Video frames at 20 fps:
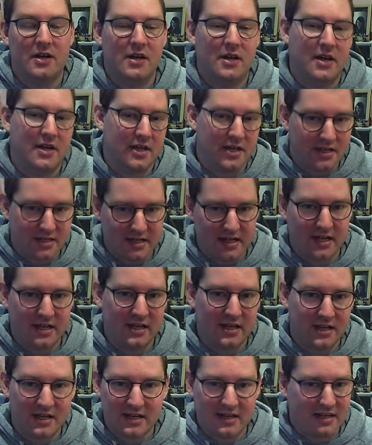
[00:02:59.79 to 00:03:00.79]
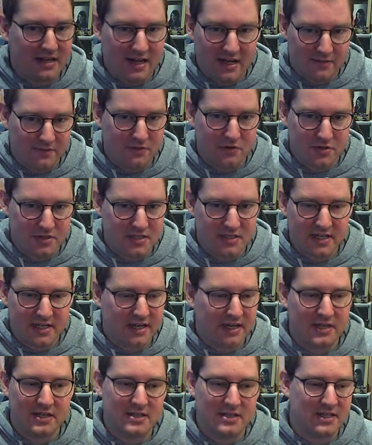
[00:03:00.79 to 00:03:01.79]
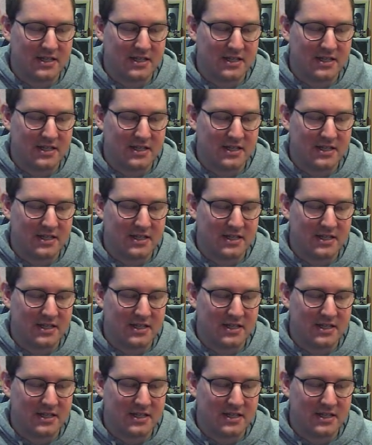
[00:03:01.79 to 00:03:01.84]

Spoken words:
and you're going to die in 40 seconds.